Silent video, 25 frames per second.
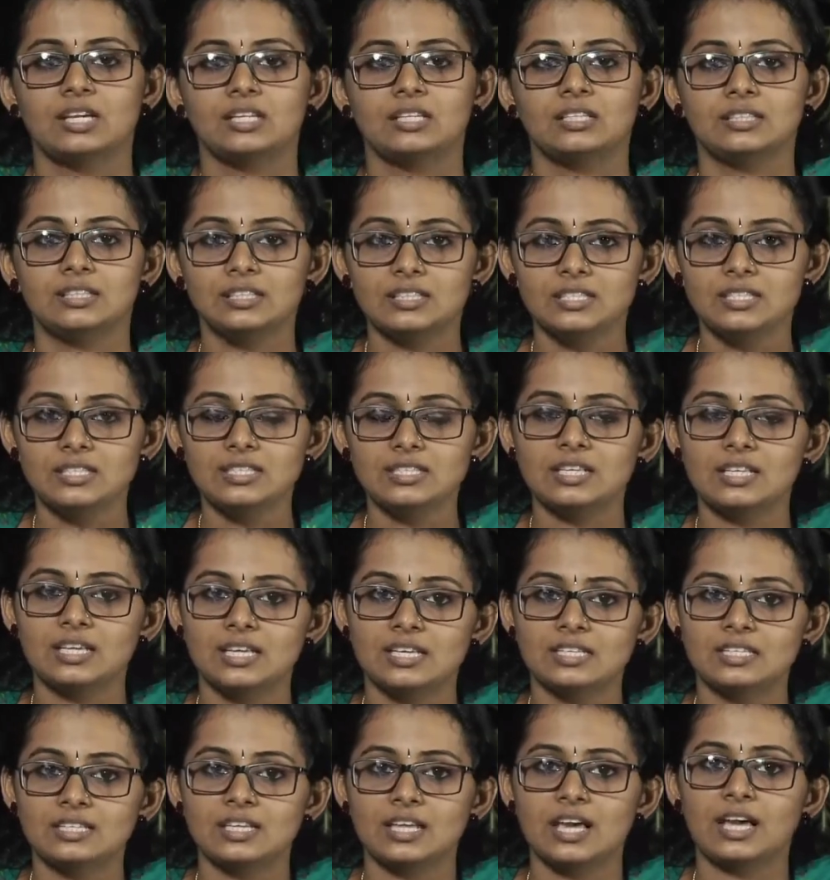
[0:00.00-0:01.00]
This
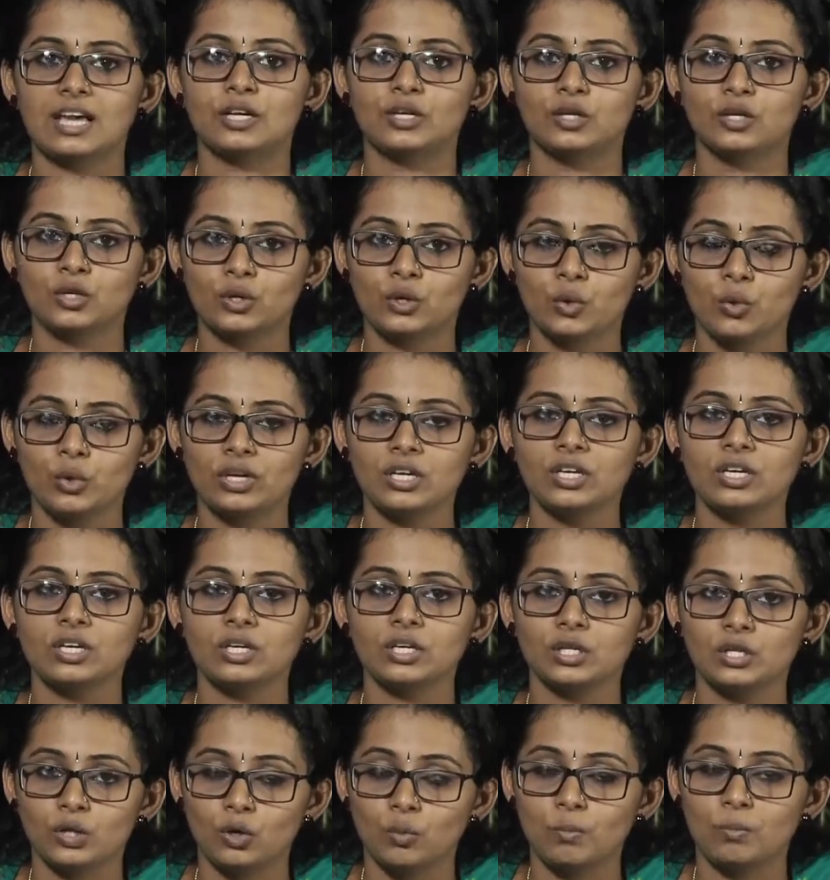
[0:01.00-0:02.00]
is a growing
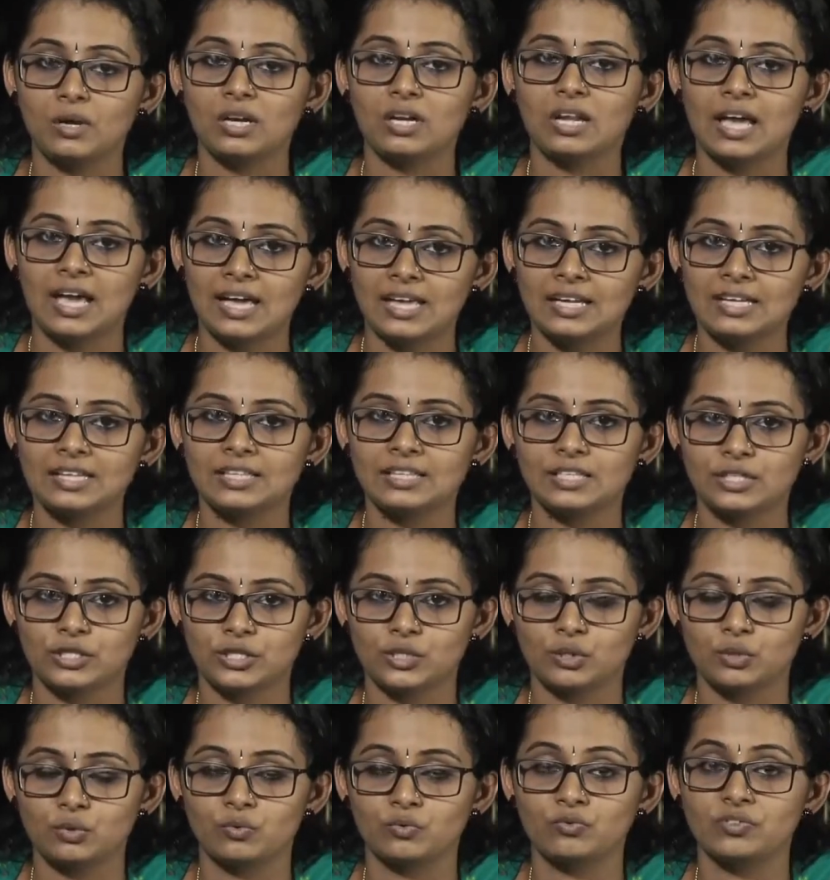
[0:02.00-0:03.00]
global health
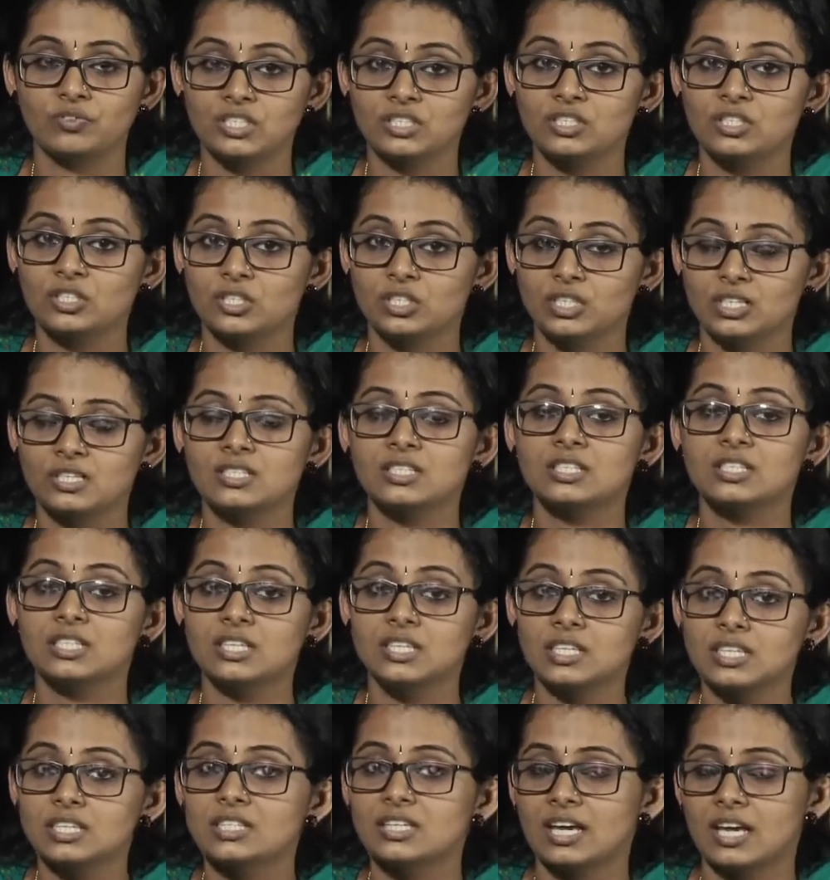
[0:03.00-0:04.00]
issue which needs
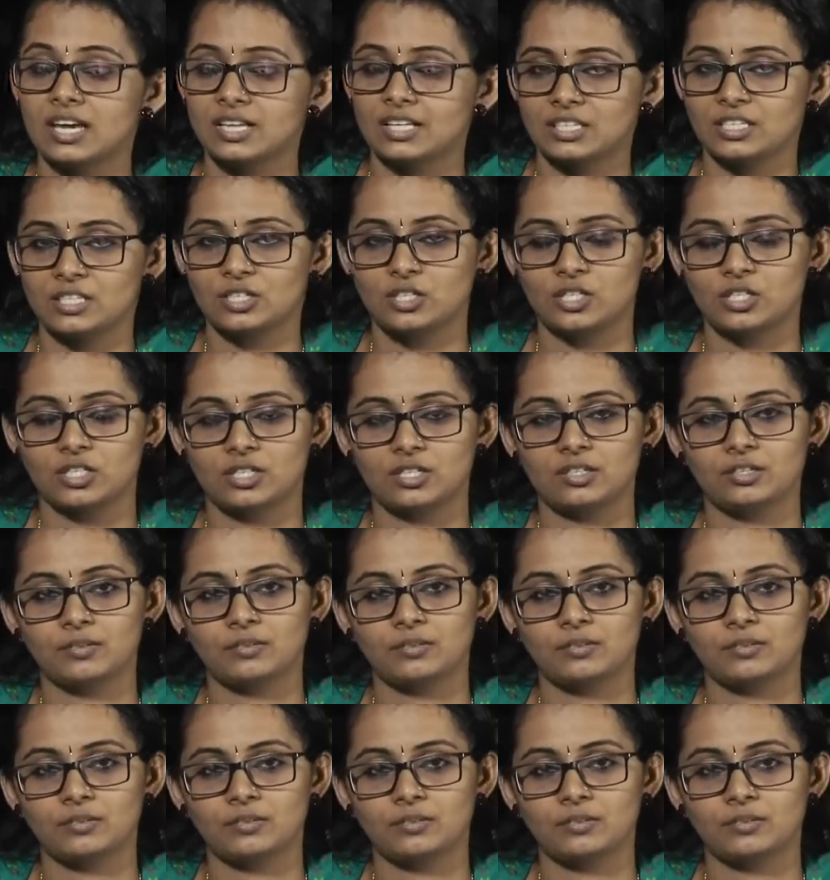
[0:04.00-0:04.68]
serious attention.